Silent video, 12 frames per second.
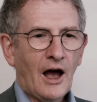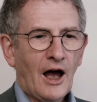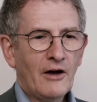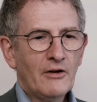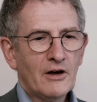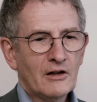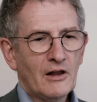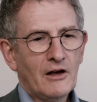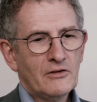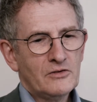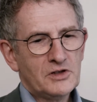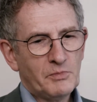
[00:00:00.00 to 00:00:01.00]
how it
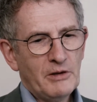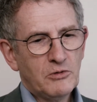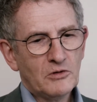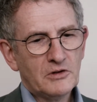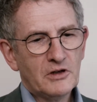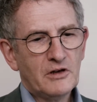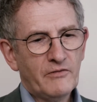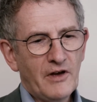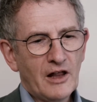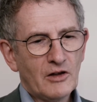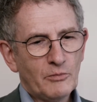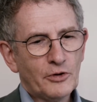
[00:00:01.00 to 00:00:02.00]
allows people to
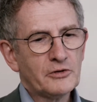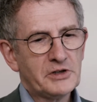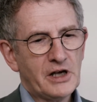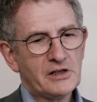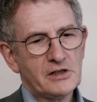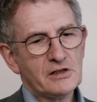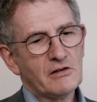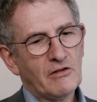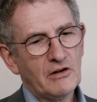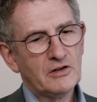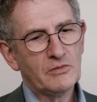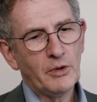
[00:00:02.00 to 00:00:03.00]
develop processes
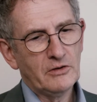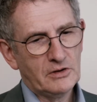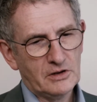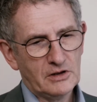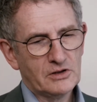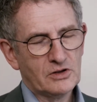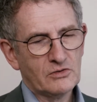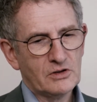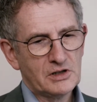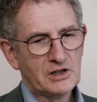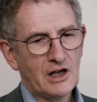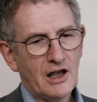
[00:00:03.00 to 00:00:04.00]
around about it. So
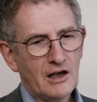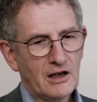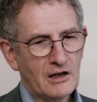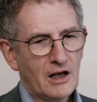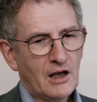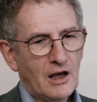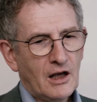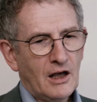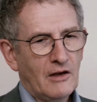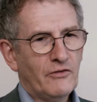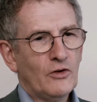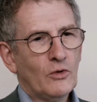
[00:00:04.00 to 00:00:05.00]
it's saying,
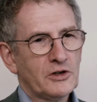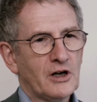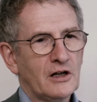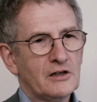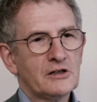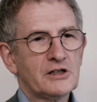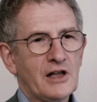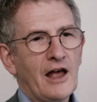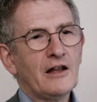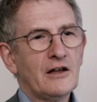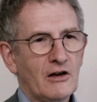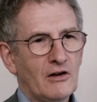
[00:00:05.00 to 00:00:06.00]
if you want to
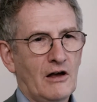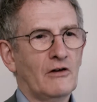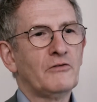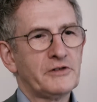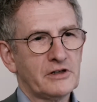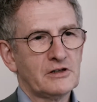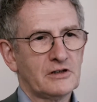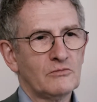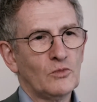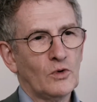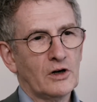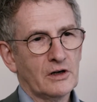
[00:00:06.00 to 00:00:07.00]
understand how a health
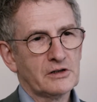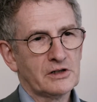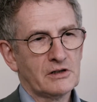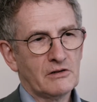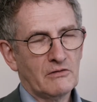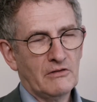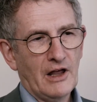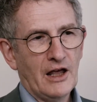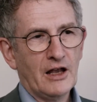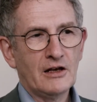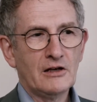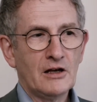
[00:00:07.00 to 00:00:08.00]
system works,
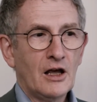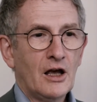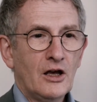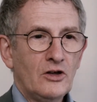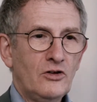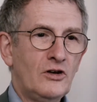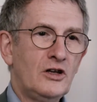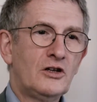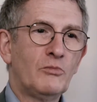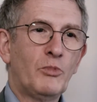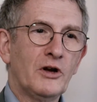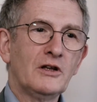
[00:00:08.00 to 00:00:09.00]
then you need to
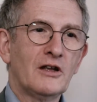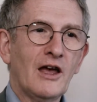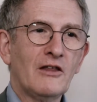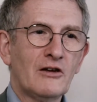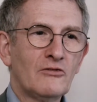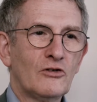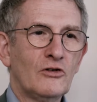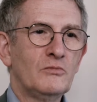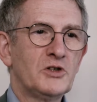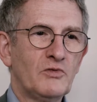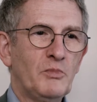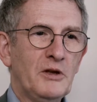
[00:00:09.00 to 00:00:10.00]
bring together
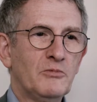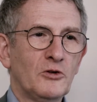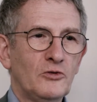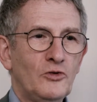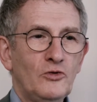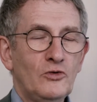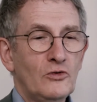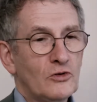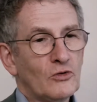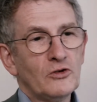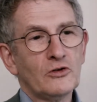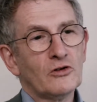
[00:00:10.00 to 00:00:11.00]
groups of people who
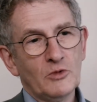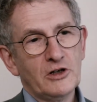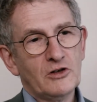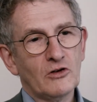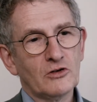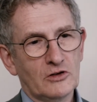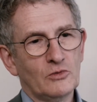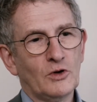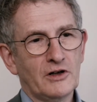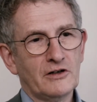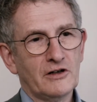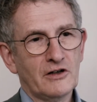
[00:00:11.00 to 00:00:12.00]
don't normally talk to one
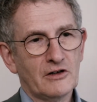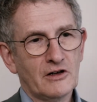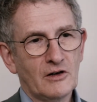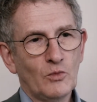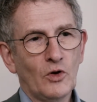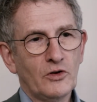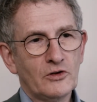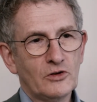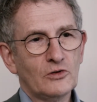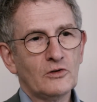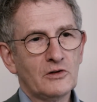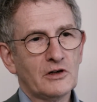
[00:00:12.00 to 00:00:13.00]
another. And what the
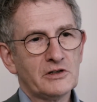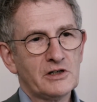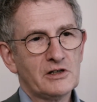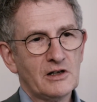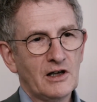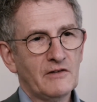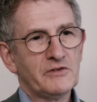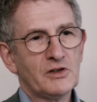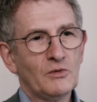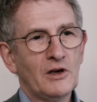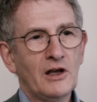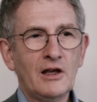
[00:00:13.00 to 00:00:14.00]
tool does is it gives a
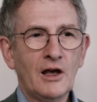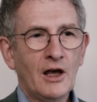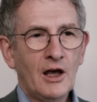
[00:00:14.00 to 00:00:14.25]
way